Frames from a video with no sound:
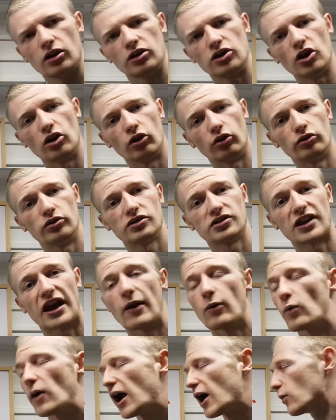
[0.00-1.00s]
you'll
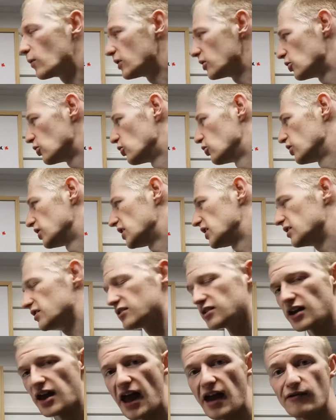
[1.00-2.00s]
understand why we don't need
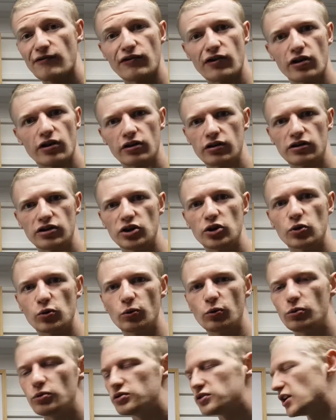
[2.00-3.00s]
to ever
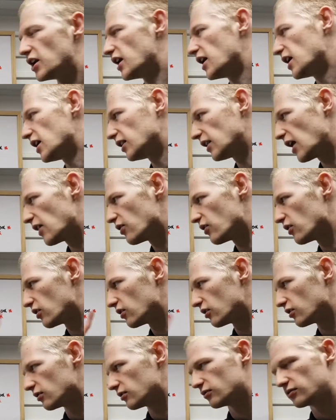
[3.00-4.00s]
use a leather
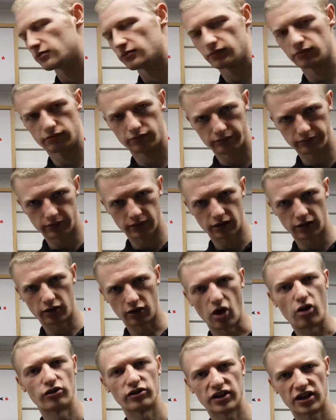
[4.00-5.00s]

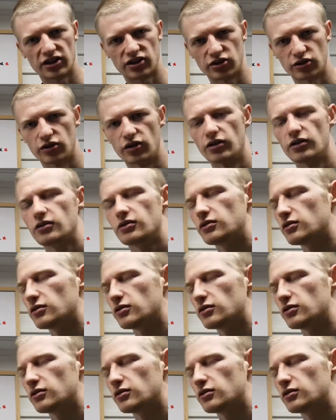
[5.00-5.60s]
conditioner